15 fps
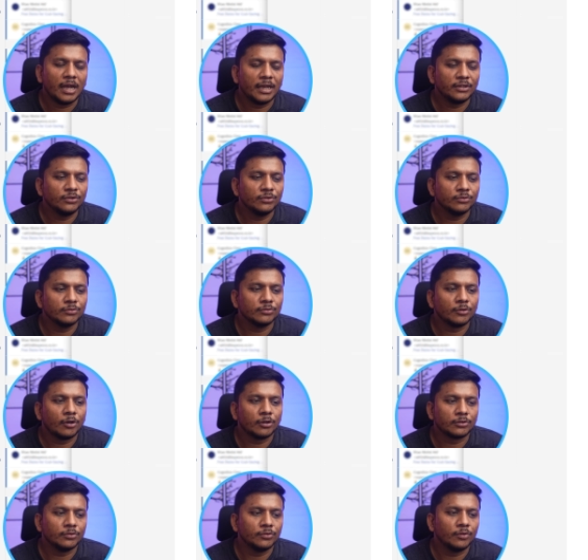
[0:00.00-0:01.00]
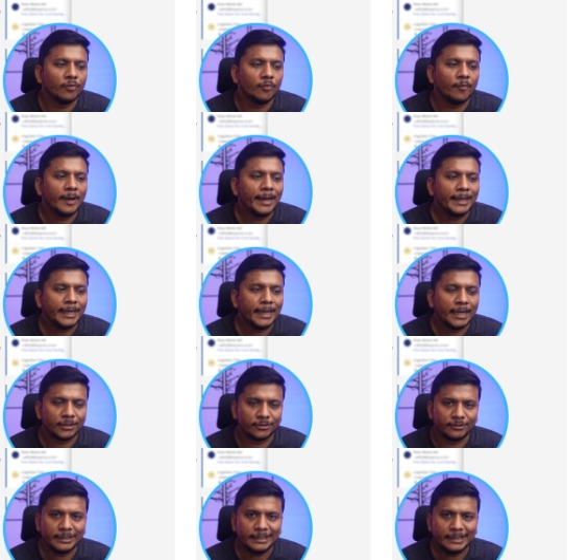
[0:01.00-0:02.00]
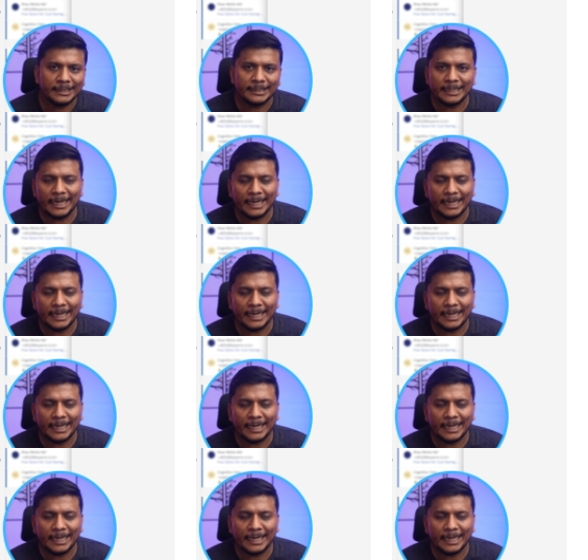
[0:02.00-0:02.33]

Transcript: and you do not know where actually it